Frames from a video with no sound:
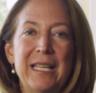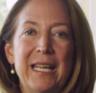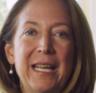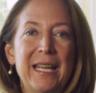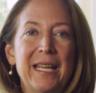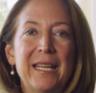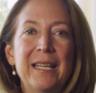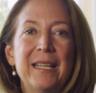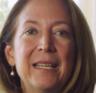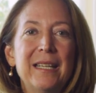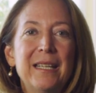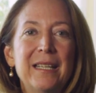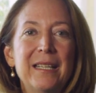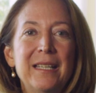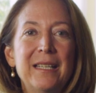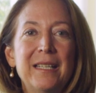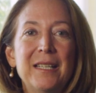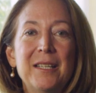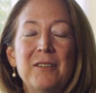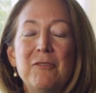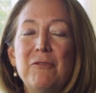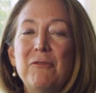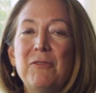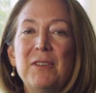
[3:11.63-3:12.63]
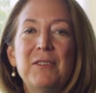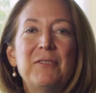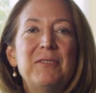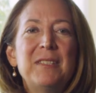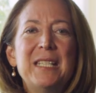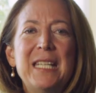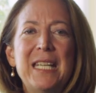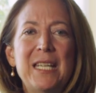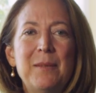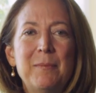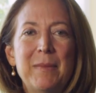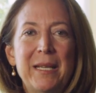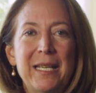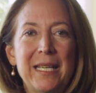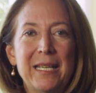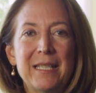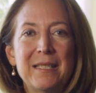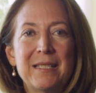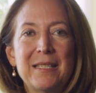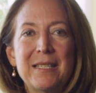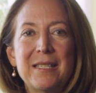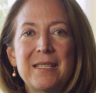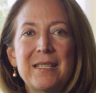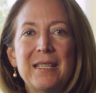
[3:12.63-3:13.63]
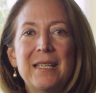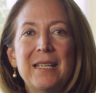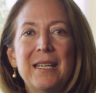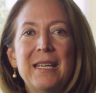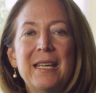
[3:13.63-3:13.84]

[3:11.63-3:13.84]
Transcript: day. 15 minutes.